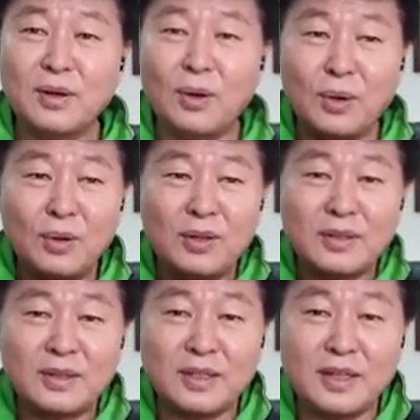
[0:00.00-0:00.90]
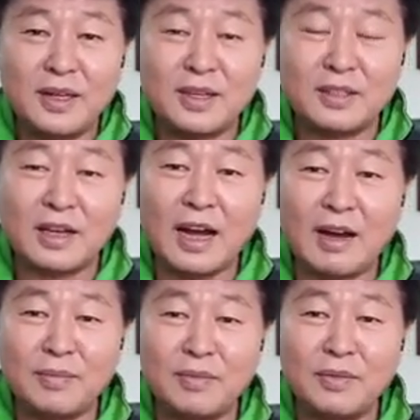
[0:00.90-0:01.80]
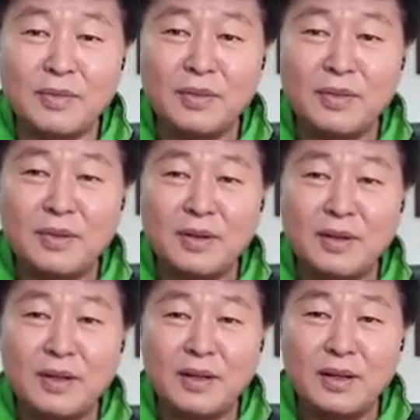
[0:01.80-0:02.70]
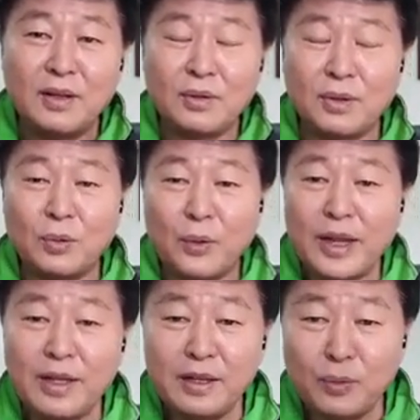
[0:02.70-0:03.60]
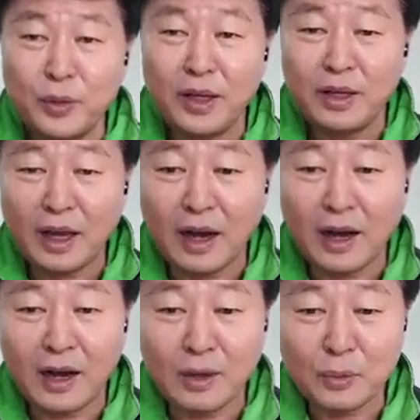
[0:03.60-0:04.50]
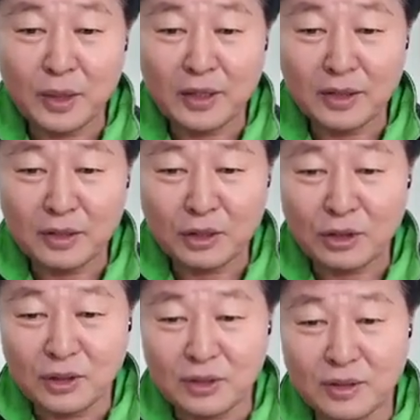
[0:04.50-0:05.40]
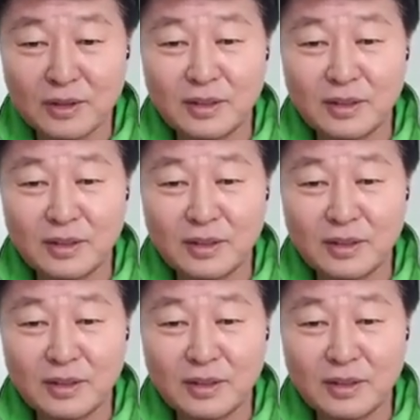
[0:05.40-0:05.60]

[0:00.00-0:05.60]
all the sea is calm when we are with the Jesus.